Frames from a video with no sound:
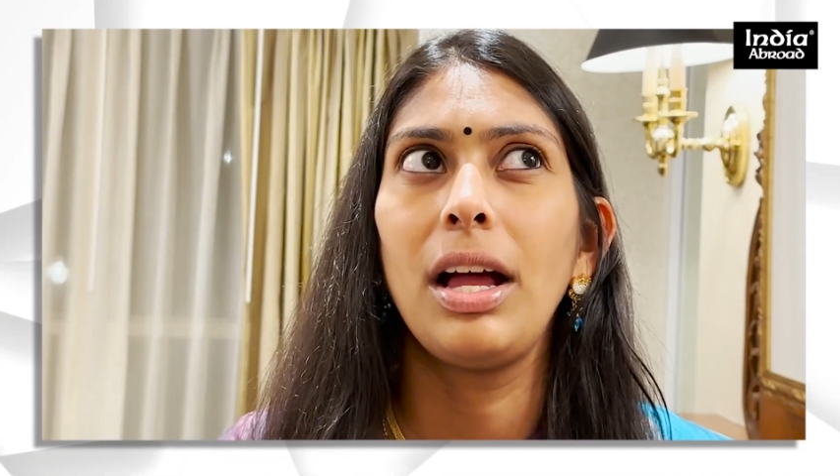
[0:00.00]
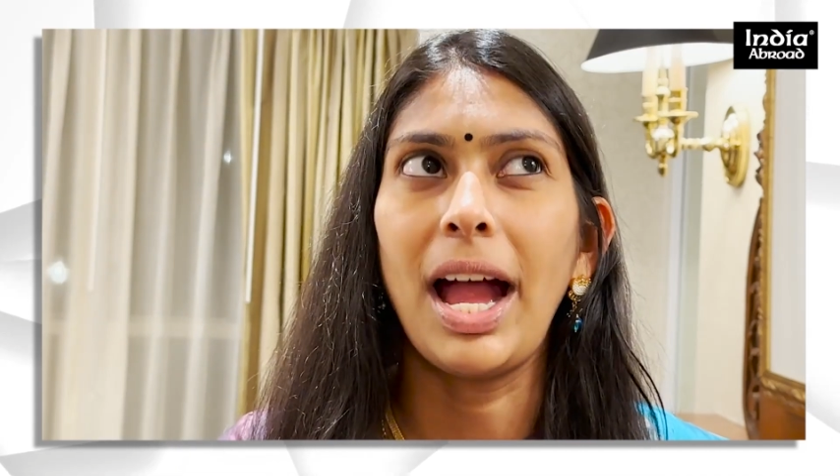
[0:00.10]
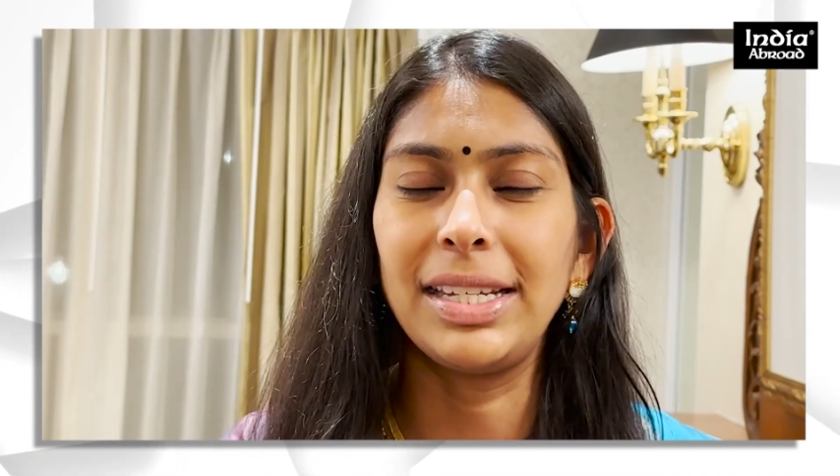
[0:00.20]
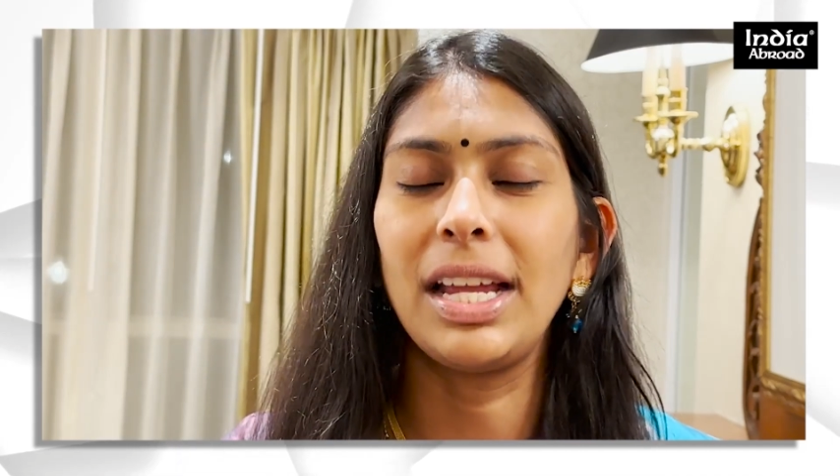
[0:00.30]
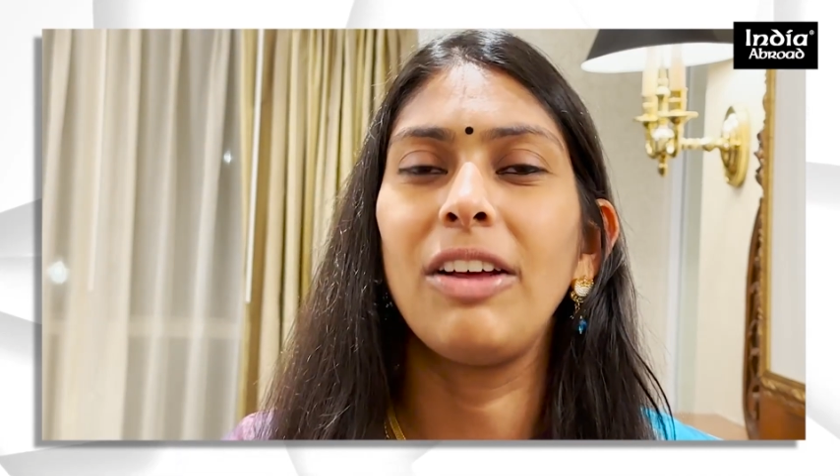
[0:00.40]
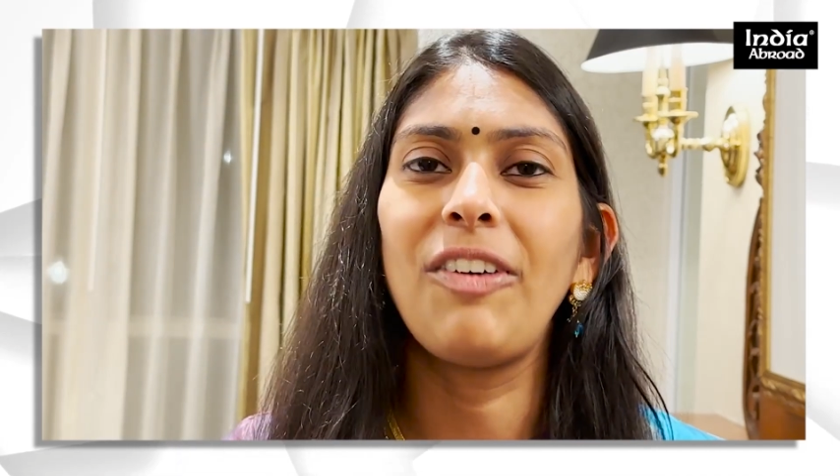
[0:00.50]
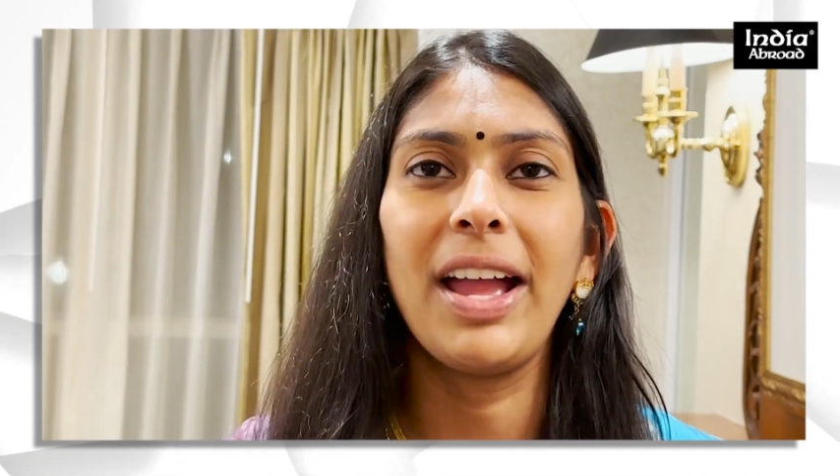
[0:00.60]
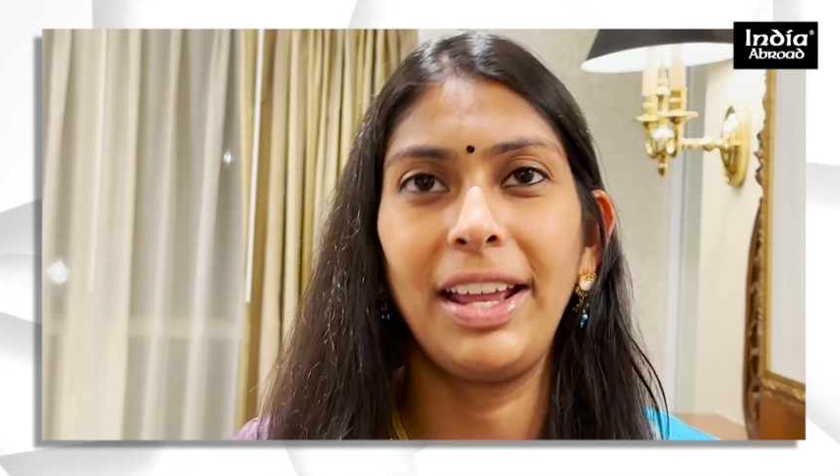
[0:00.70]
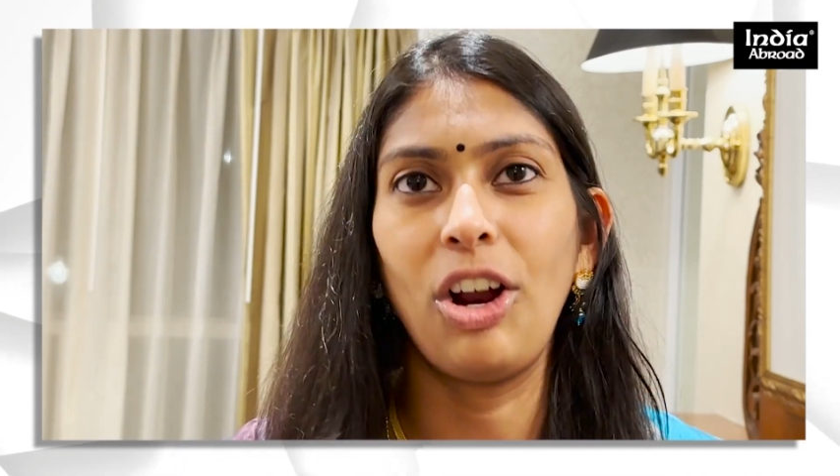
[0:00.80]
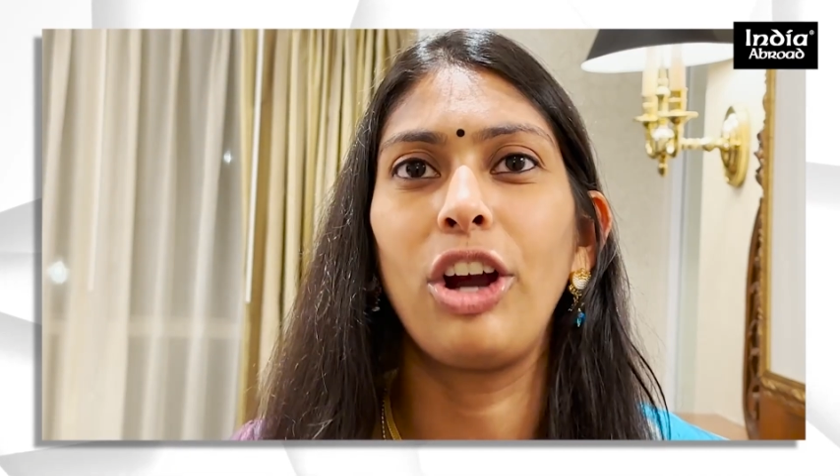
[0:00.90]

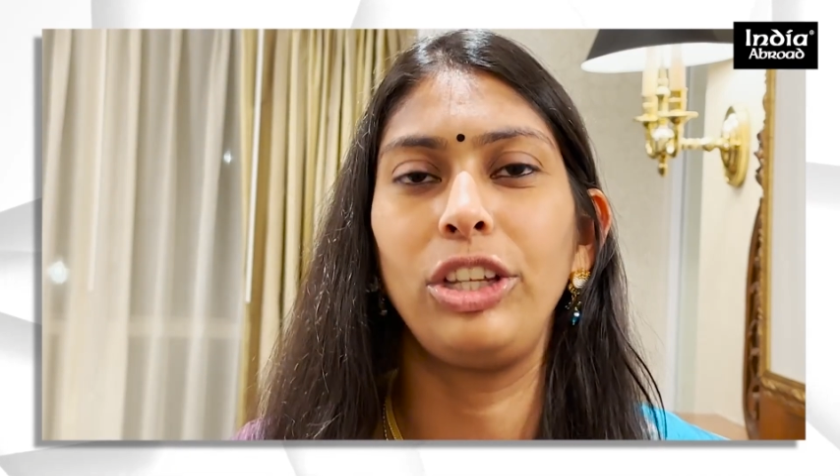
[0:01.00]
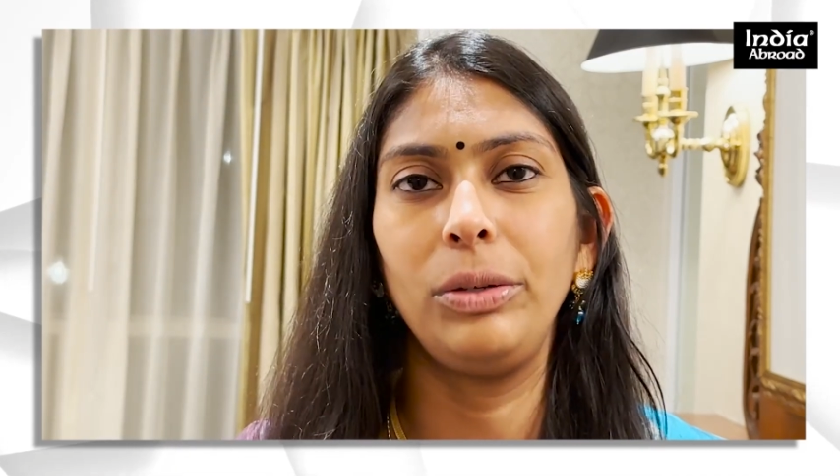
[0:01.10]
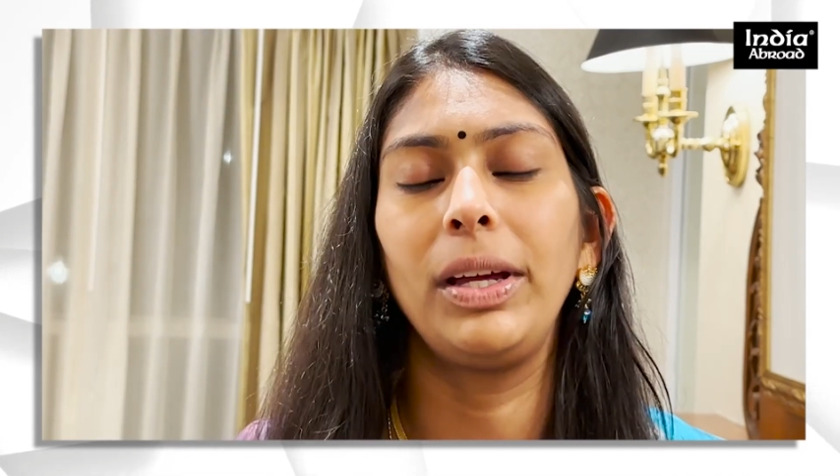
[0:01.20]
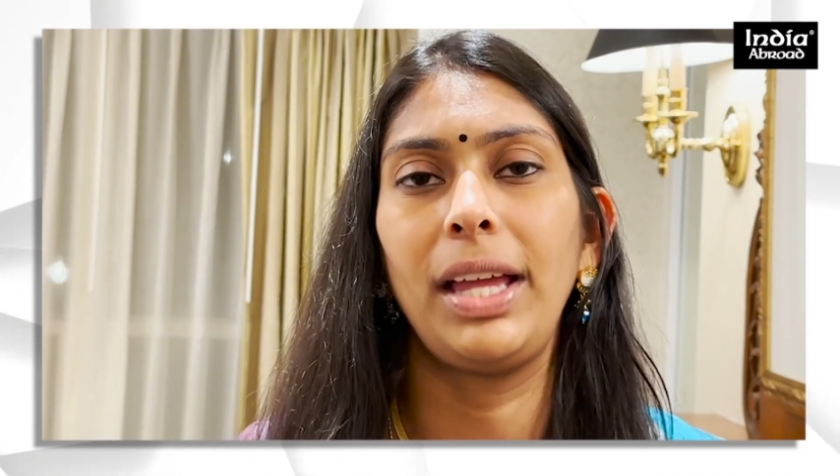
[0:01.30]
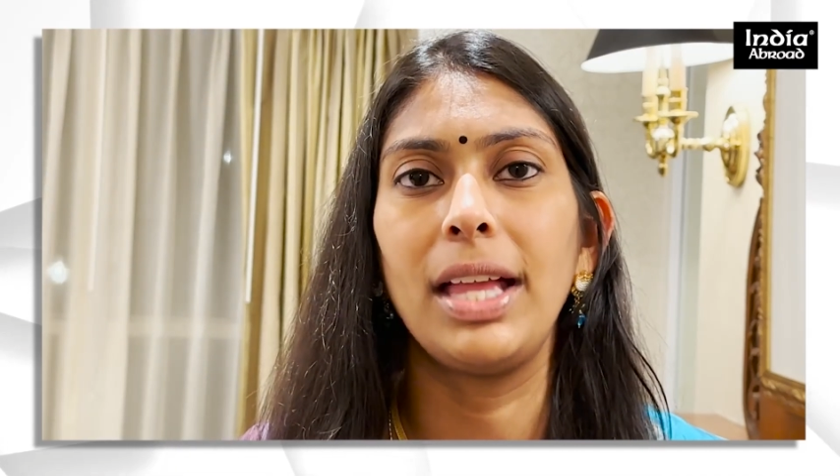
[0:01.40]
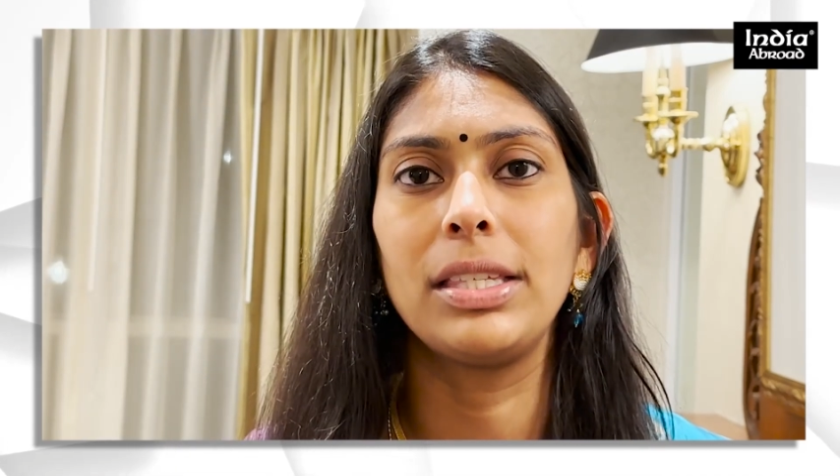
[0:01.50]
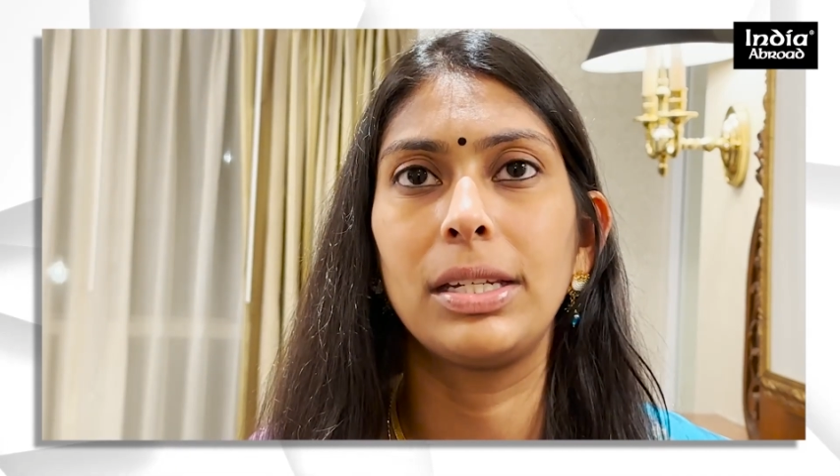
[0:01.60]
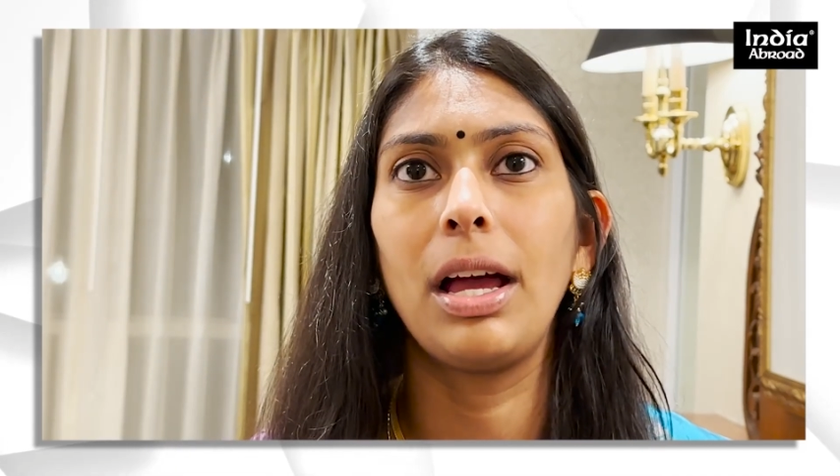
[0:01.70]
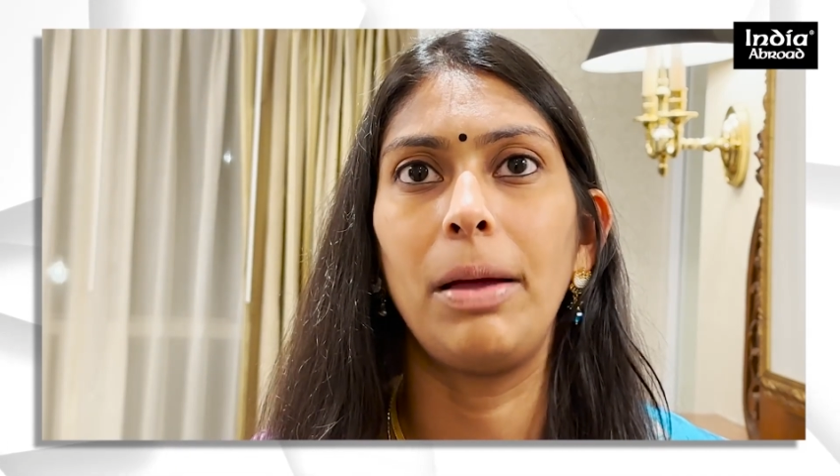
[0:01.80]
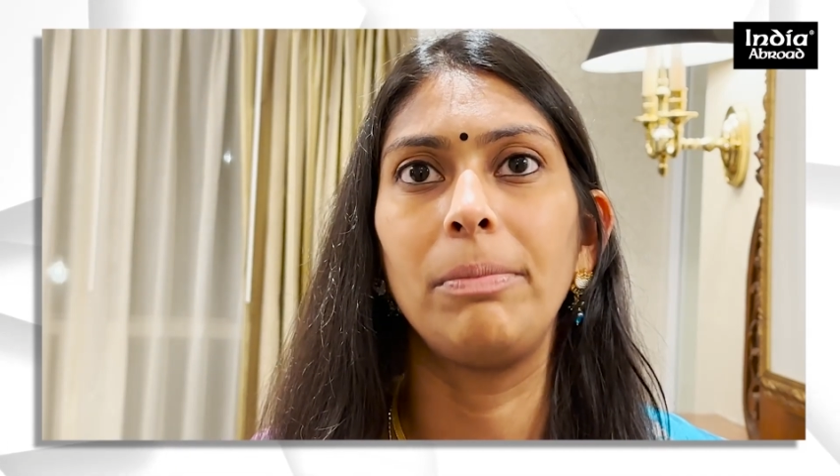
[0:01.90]
identify and argue against
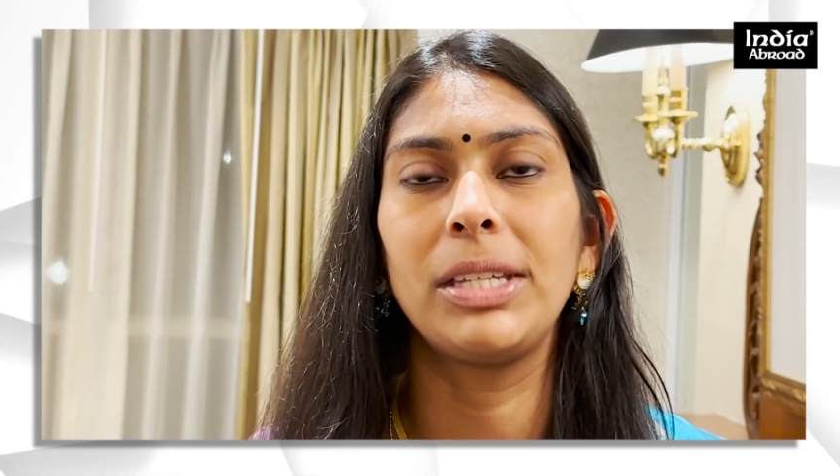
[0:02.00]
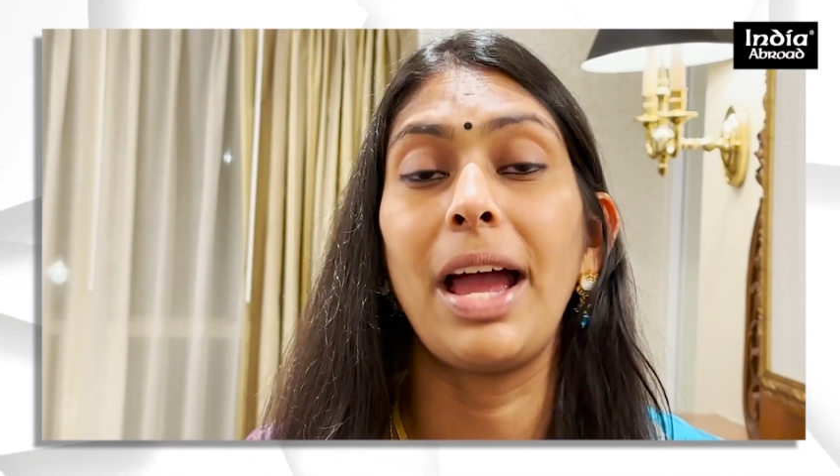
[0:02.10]
um,